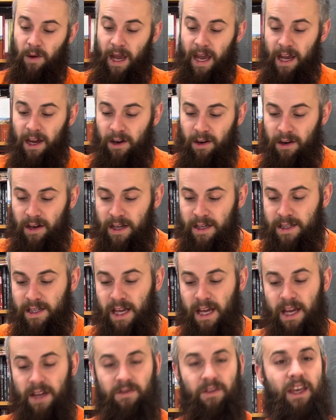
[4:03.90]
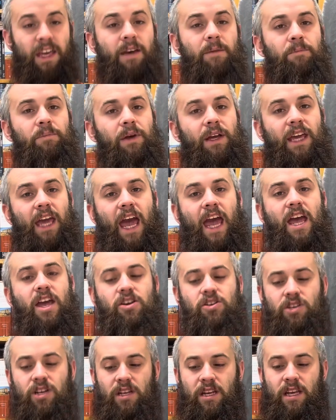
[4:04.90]
Agur is the
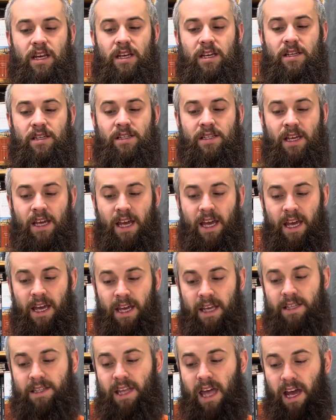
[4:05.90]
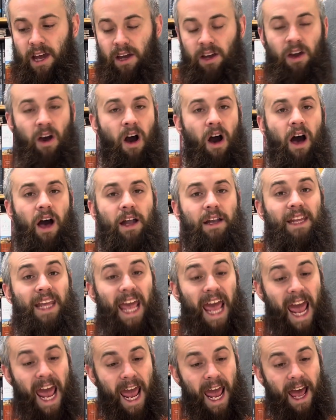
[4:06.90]
implication is is that God
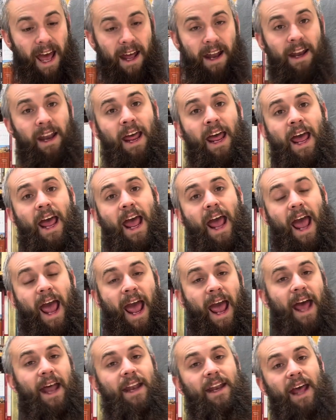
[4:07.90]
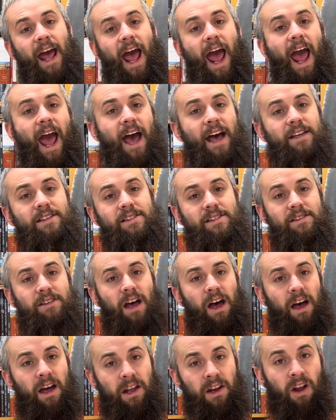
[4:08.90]
can and has
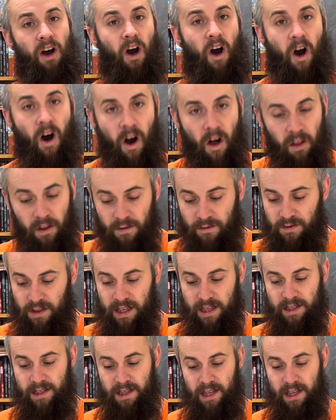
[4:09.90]
done all of these